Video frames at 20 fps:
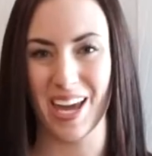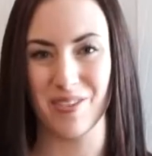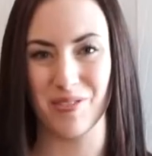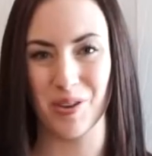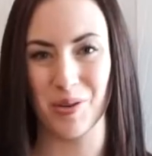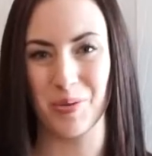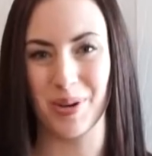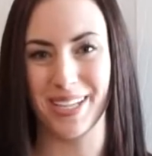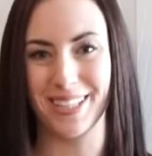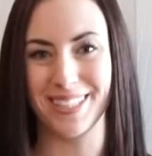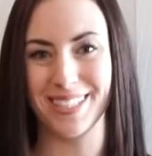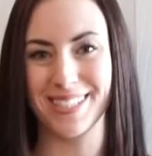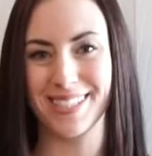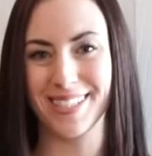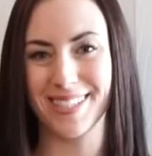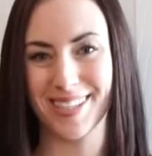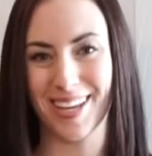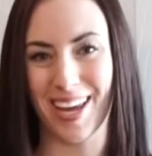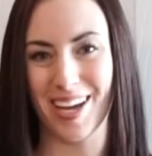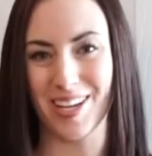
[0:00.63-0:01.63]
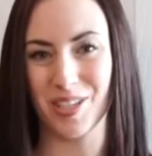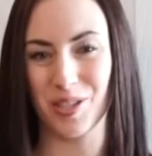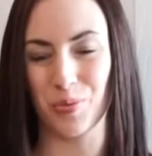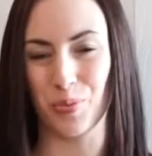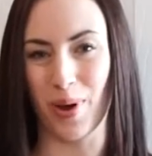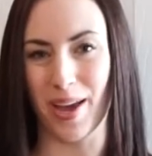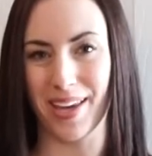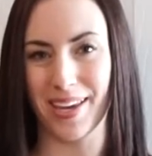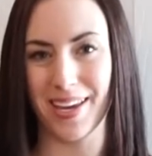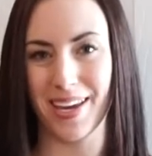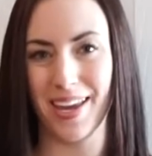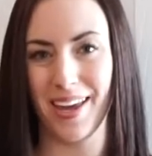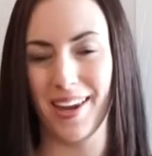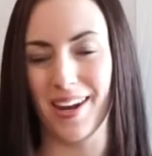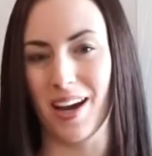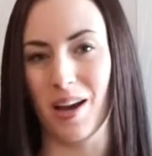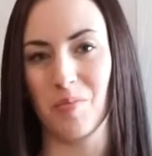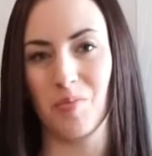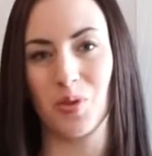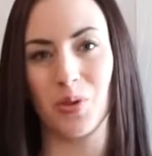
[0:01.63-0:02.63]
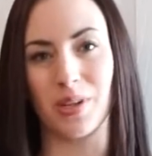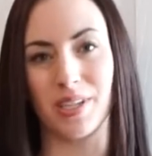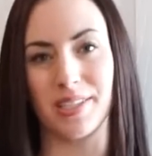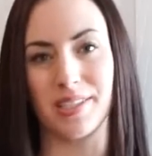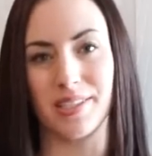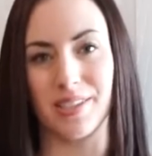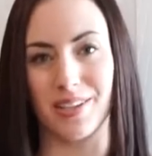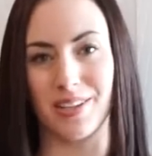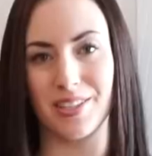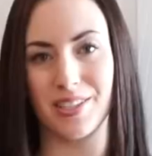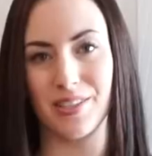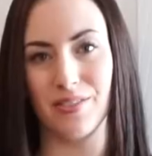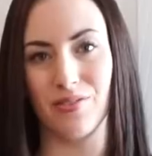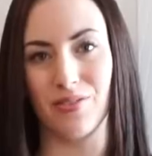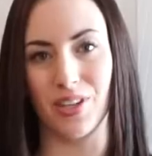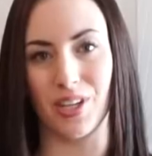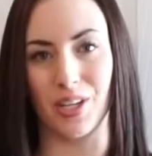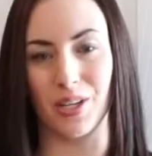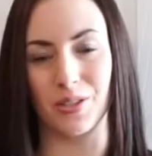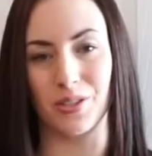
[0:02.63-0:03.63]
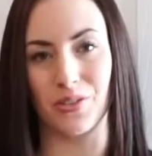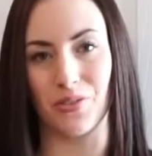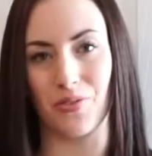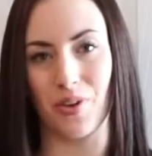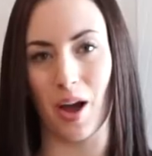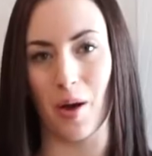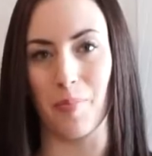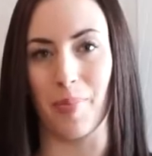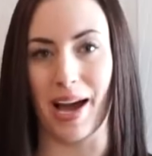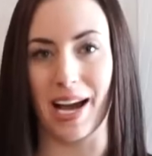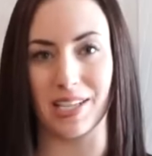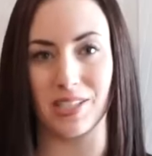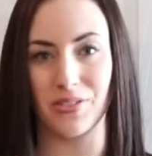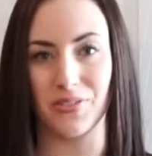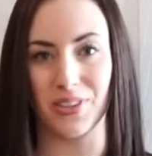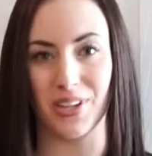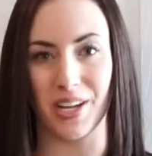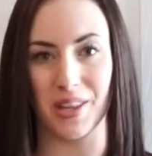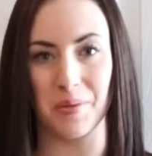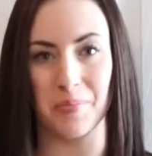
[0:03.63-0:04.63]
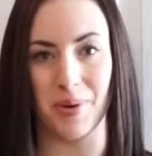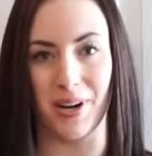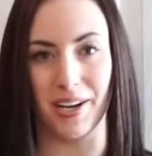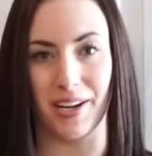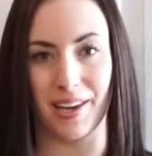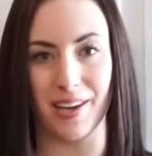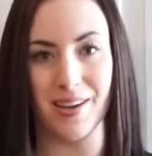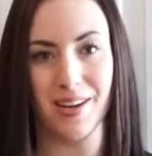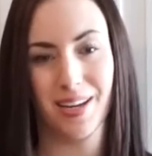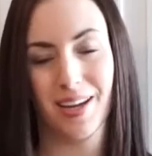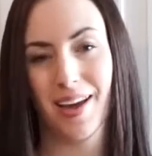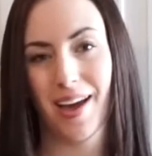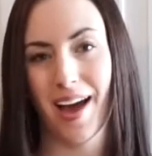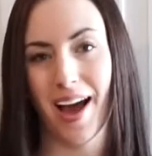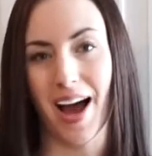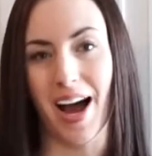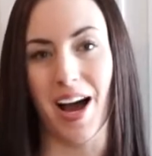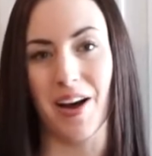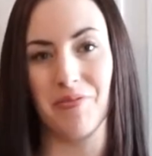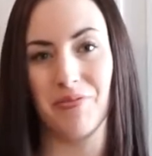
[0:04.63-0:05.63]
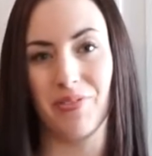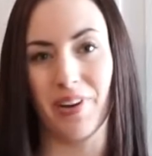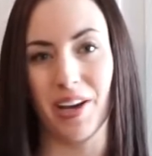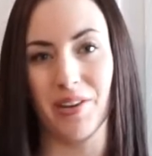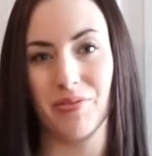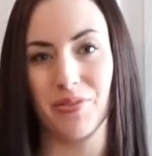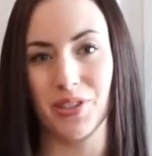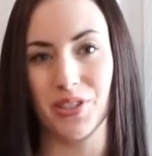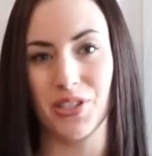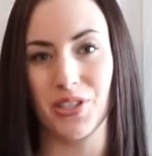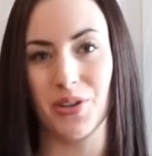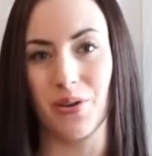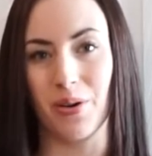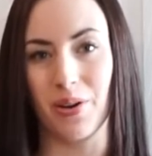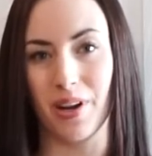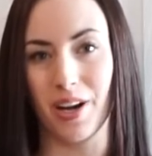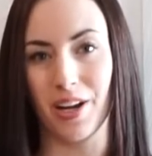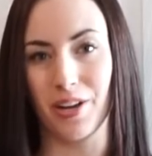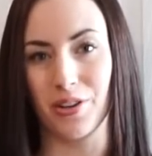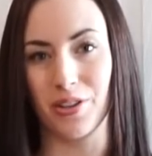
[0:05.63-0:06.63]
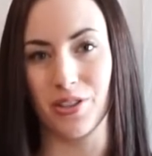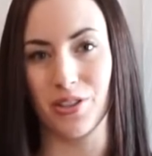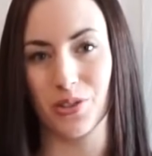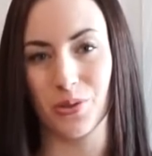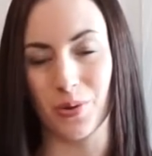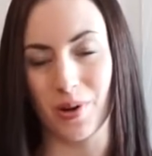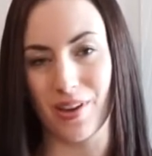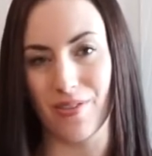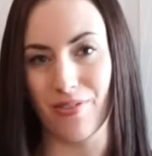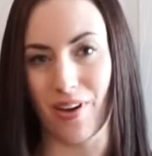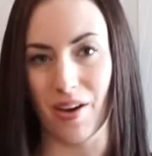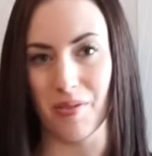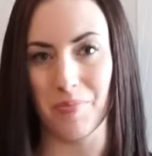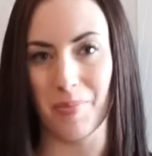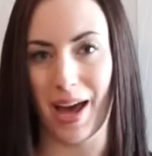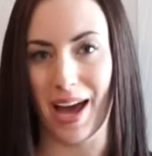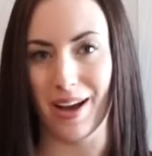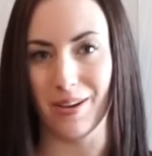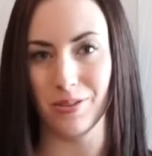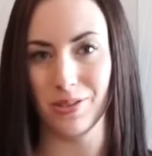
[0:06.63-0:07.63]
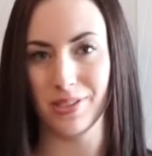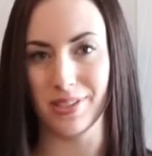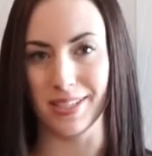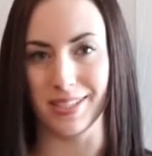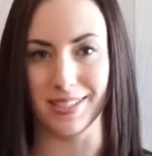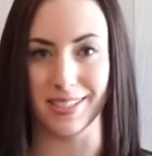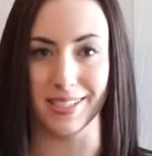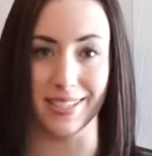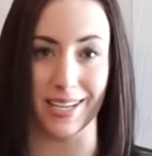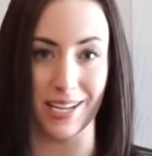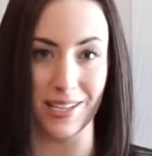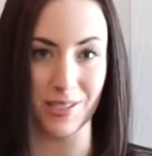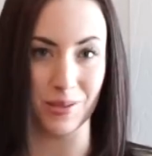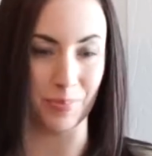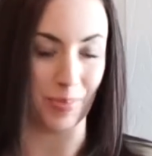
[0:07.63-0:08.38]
everyone, this is Kate Schwanke and I'm doing a series of videos of how bags fit on the body. I'm 5 foot 2 and 125 pounds and today's